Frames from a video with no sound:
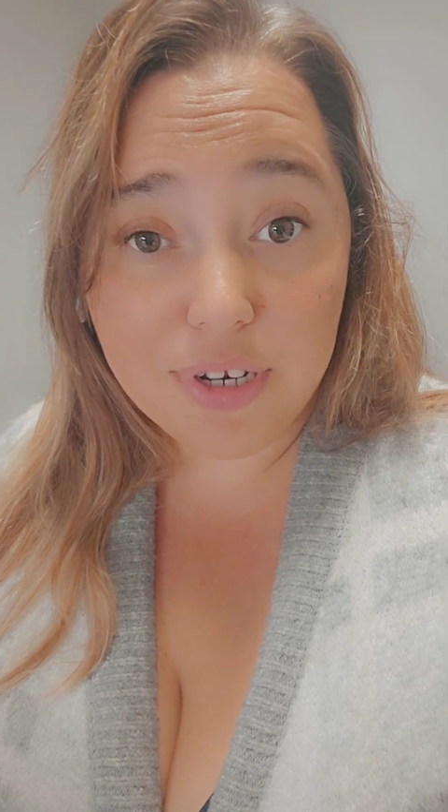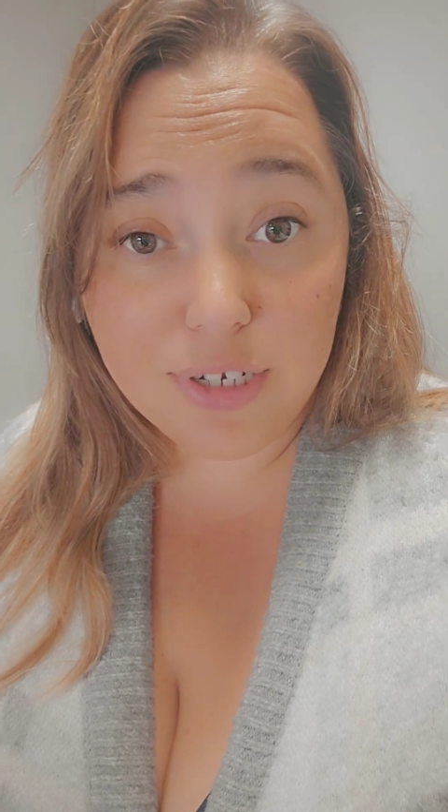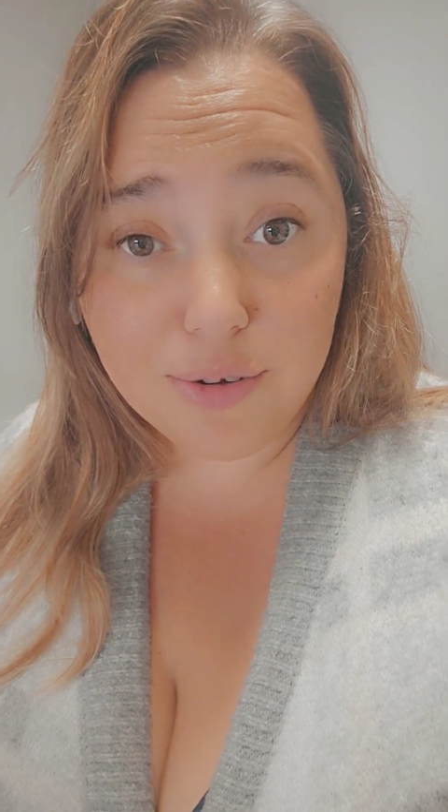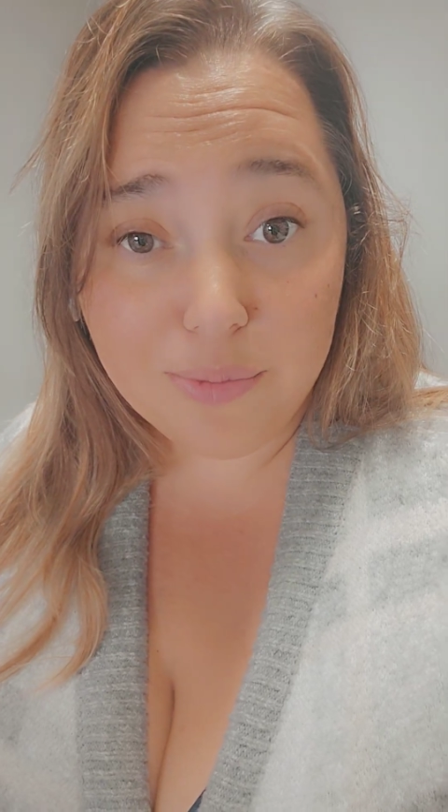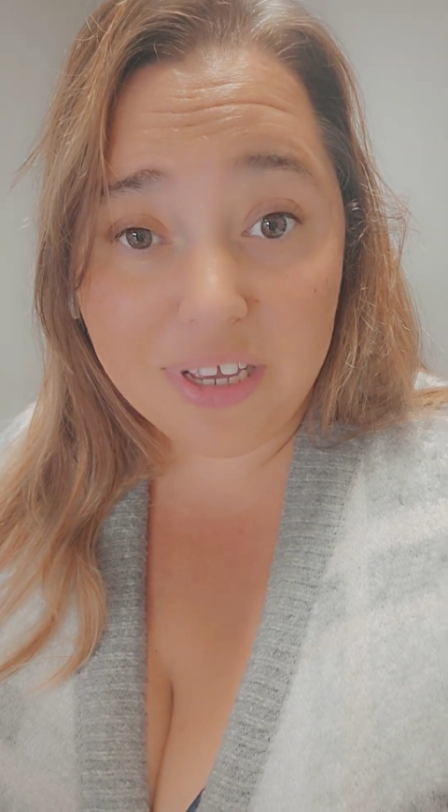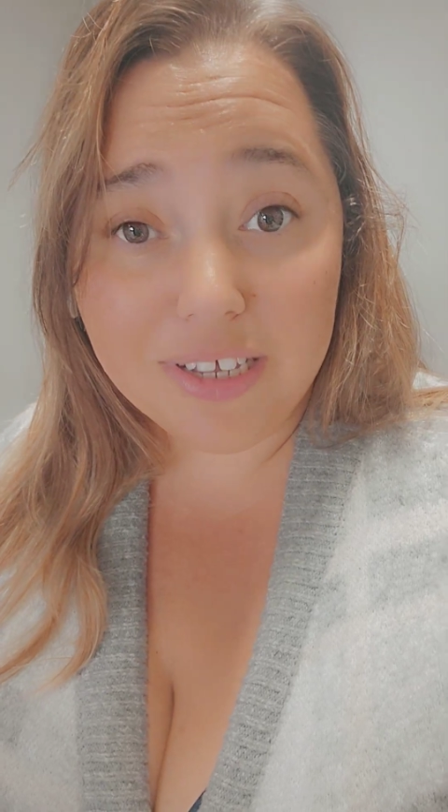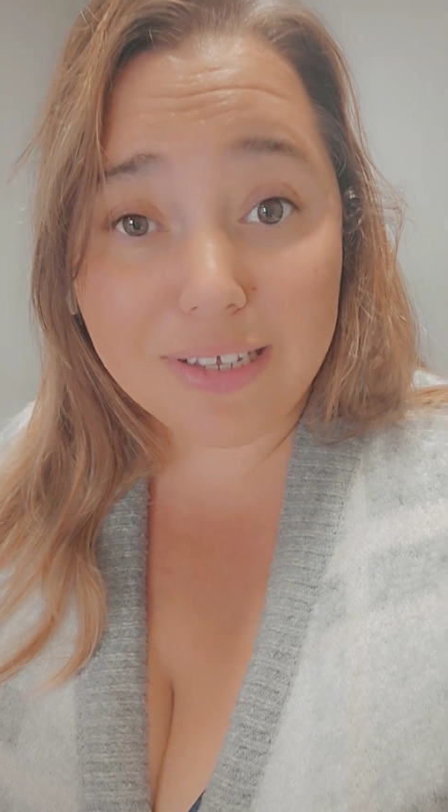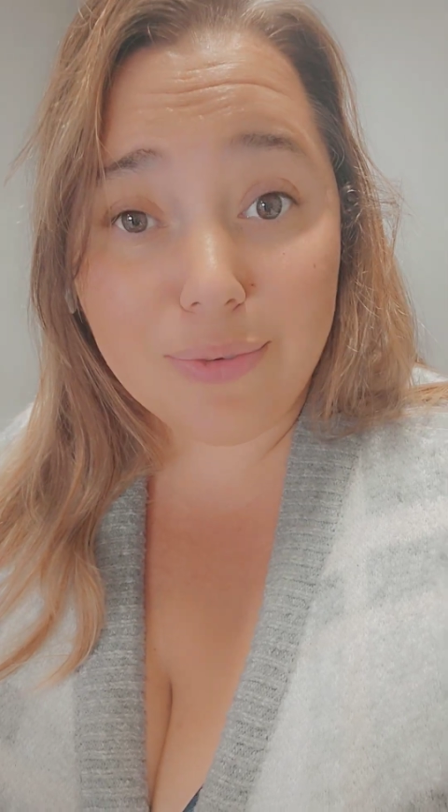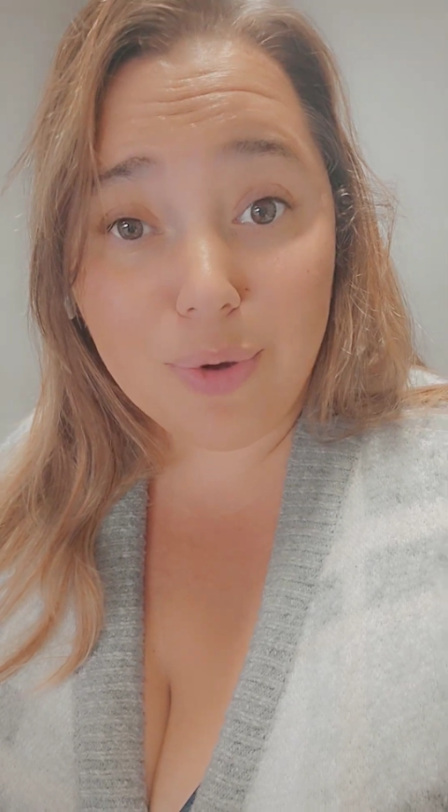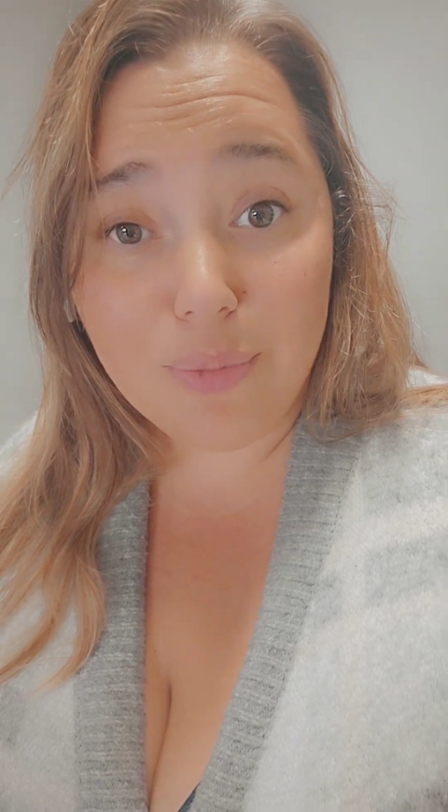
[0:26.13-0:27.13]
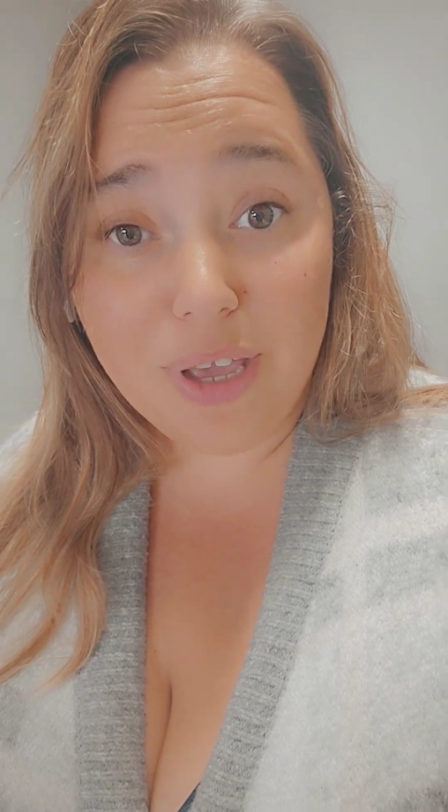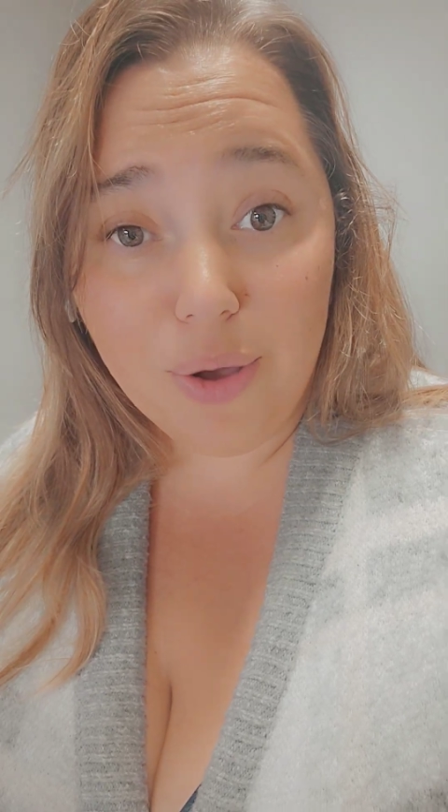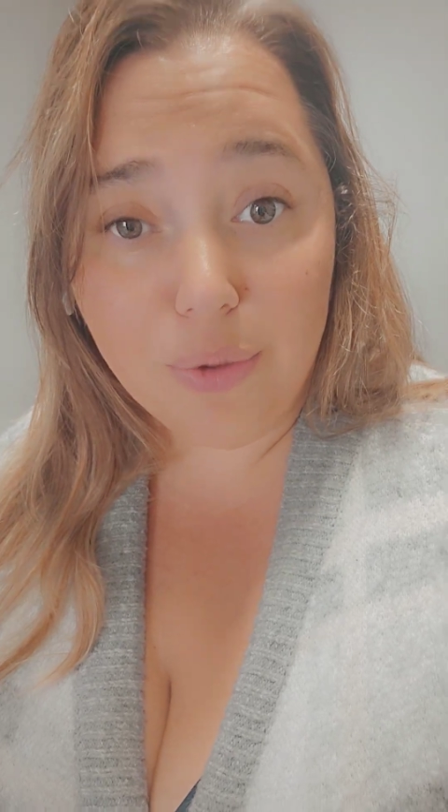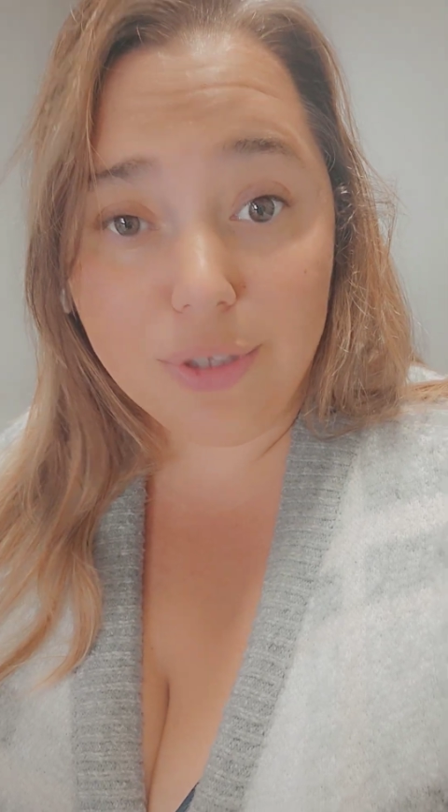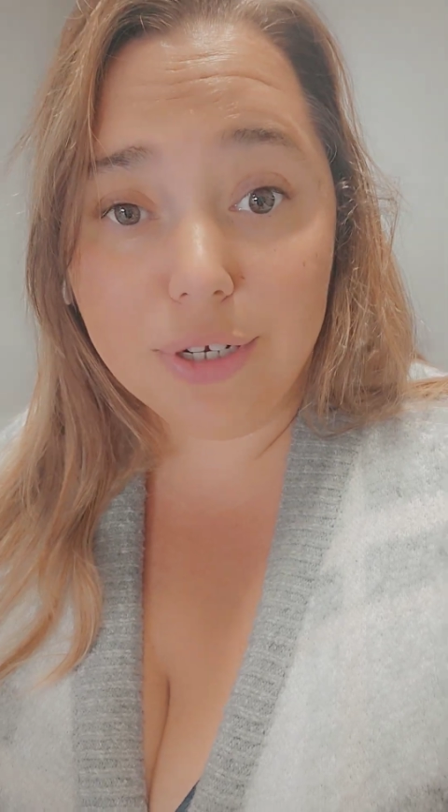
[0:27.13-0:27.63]
too because it will be
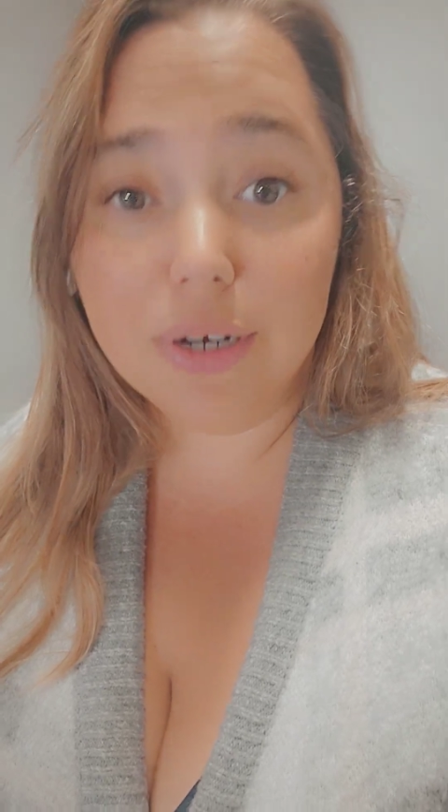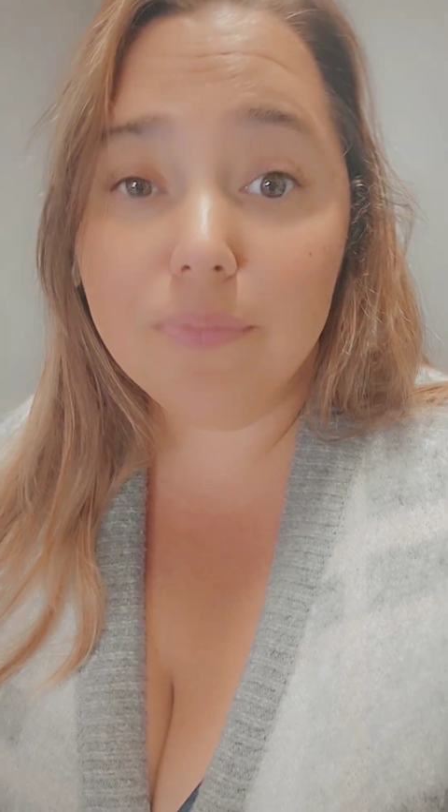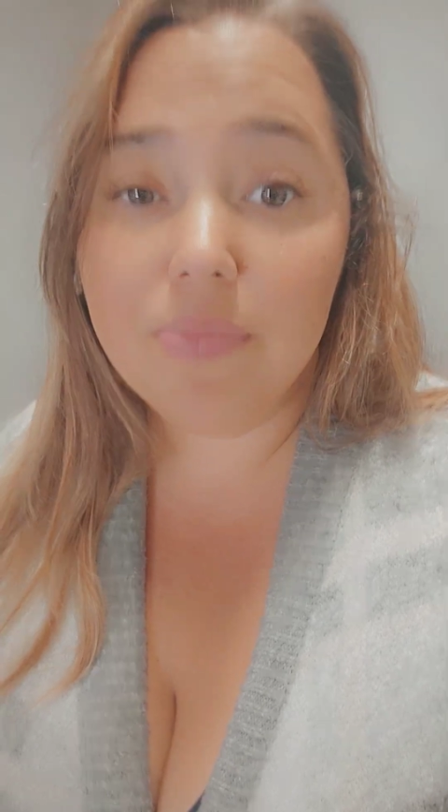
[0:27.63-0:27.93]
colder.